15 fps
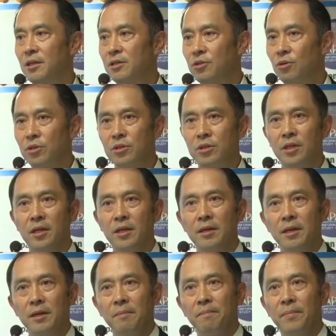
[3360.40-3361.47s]
So it's a
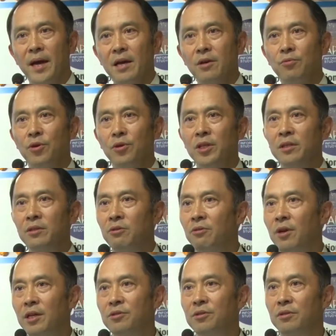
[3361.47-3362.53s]
backward
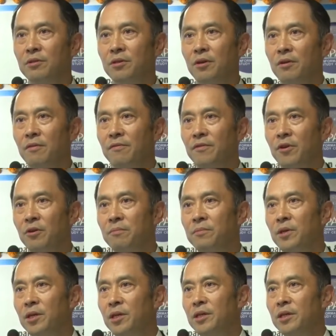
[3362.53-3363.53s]
integration from